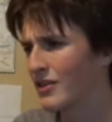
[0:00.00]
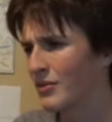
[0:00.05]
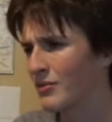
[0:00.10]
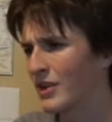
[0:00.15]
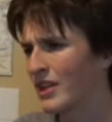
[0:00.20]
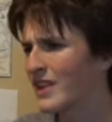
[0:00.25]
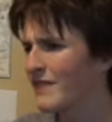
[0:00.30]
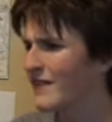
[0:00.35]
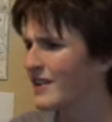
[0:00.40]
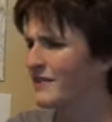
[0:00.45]

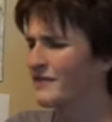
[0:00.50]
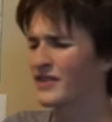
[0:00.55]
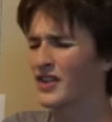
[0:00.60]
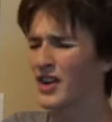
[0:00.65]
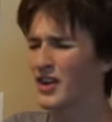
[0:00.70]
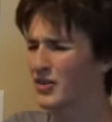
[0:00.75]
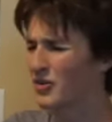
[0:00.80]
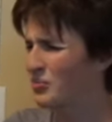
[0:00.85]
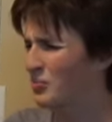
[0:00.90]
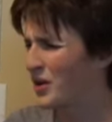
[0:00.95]
even if
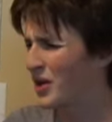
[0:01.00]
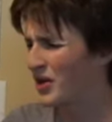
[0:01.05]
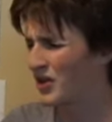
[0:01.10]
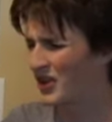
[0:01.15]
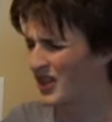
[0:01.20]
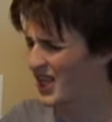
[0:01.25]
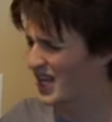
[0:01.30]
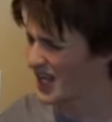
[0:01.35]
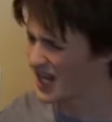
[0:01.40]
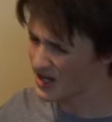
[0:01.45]
Taco
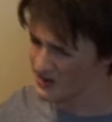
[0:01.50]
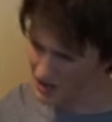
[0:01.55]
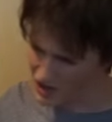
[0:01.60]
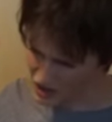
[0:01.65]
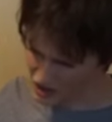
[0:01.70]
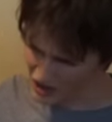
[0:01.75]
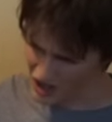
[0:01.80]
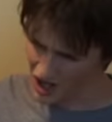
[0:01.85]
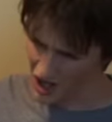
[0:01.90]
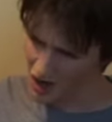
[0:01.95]
Bell
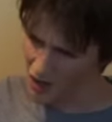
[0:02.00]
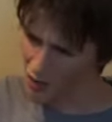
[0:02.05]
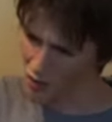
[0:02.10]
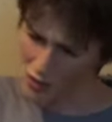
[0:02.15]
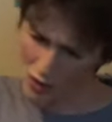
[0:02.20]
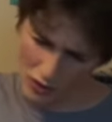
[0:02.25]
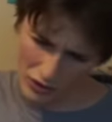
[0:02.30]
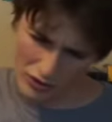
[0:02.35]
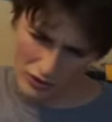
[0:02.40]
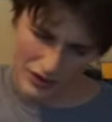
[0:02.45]
took
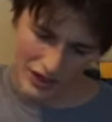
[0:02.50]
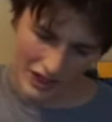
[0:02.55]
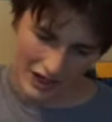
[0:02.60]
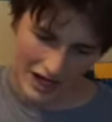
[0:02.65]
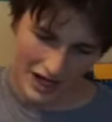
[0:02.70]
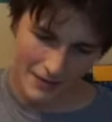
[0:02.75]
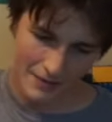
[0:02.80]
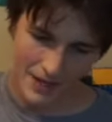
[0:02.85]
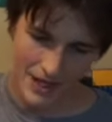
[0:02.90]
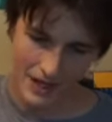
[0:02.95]
all their
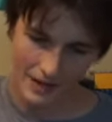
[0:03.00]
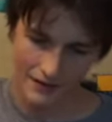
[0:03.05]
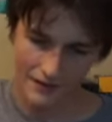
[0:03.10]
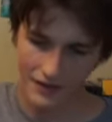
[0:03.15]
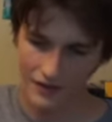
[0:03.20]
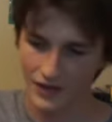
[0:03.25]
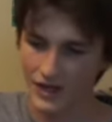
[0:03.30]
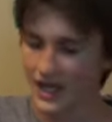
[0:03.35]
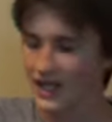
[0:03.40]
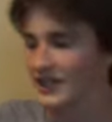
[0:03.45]
time and
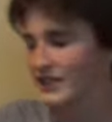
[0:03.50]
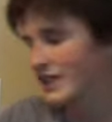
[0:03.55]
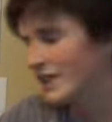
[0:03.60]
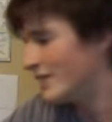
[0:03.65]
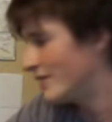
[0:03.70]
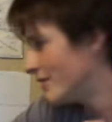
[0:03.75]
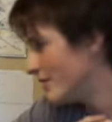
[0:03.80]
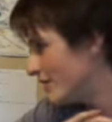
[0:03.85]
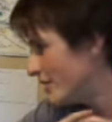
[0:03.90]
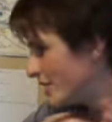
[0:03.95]
effort,
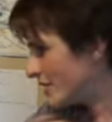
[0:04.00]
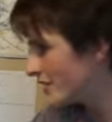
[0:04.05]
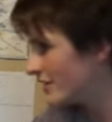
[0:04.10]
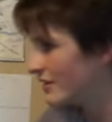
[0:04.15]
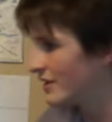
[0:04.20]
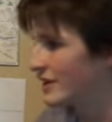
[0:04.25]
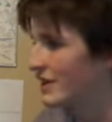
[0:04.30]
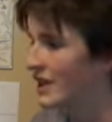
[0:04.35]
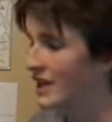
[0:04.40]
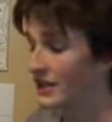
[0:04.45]
they
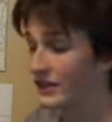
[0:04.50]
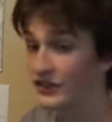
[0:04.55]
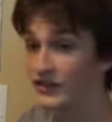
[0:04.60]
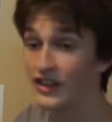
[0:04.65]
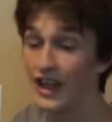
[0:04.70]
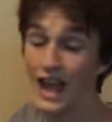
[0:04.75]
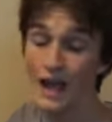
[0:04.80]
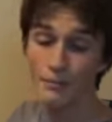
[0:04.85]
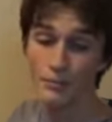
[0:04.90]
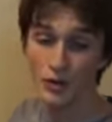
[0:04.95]
literally
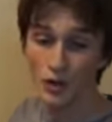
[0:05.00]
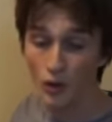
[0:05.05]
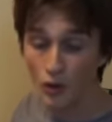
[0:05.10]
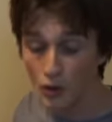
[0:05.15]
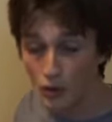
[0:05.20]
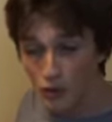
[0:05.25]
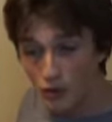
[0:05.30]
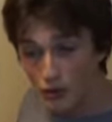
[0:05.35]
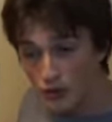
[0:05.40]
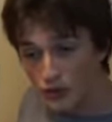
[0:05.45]
zapped
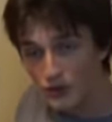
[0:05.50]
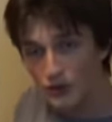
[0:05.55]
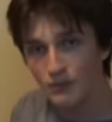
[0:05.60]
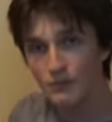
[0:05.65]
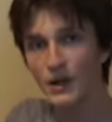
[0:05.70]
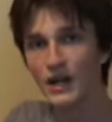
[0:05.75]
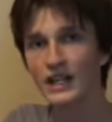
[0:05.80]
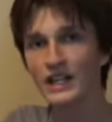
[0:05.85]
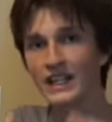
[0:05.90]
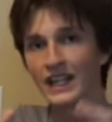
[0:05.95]
all their
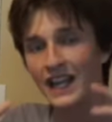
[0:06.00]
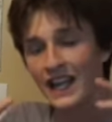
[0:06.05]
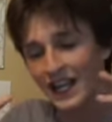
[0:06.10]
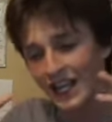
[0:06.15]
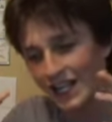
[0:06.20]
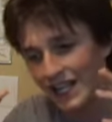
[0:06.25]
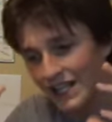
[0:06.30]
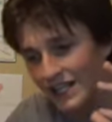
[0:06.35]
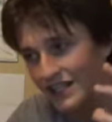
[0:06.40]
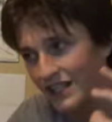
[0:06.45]
money
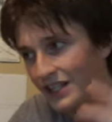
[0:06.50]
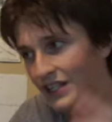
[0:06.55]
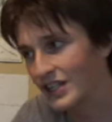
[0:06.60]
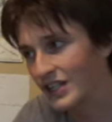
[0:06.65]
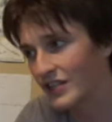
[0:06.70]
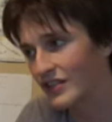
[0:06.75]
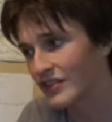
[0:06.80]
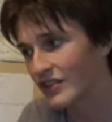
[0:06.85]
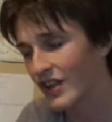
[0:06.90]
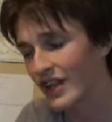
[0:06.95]
into
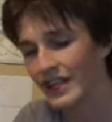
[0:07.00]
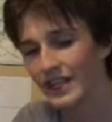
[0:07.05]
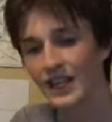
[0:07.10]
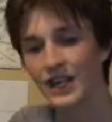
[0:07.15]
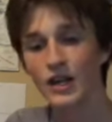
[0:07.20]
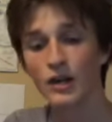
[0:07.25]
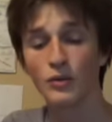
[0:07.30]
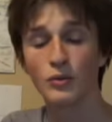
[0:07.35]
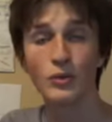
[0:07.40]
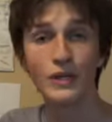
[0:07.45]
just like
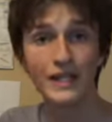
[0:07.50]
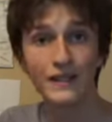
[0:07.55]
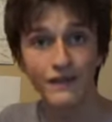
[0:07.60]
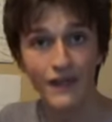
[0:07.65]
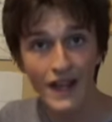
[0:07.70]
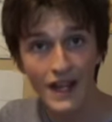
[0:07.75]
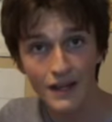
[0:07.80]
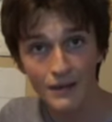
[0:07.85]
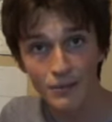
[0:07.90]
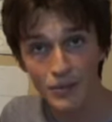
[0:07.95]

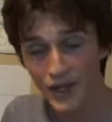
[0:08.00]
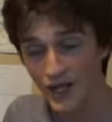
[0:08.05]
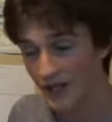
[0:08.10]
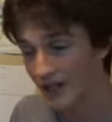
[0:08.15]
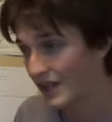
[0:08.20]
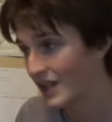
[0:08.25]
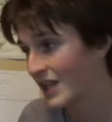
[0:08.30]
revamping.